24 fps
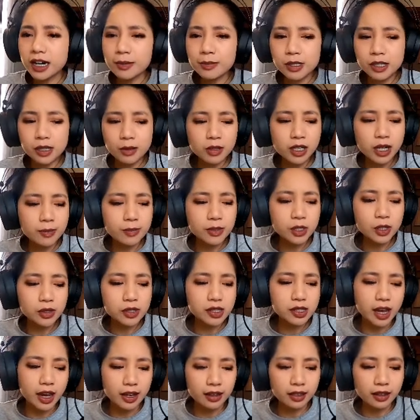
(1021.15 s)
sometimes I'll
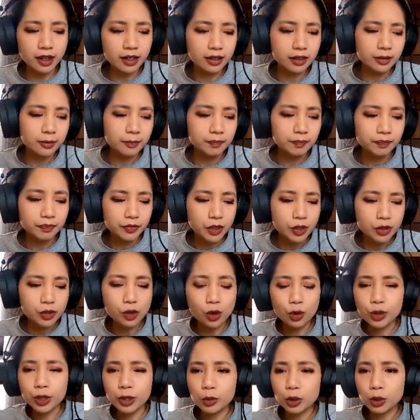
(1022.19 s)
say like
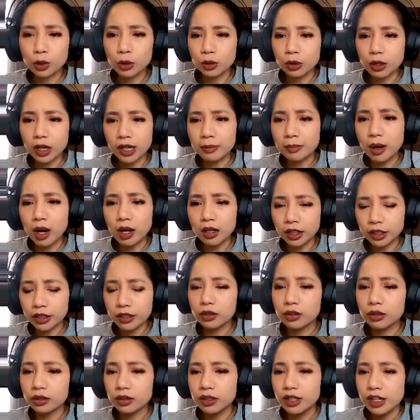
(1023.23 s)
sodium chloride
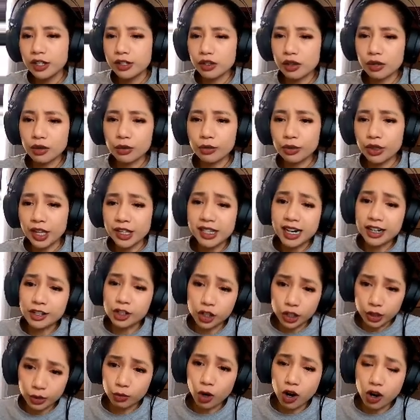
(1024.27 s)
molecule. So that's actually
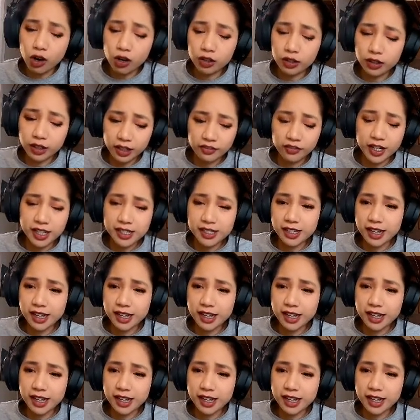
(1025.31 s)
wrong if I say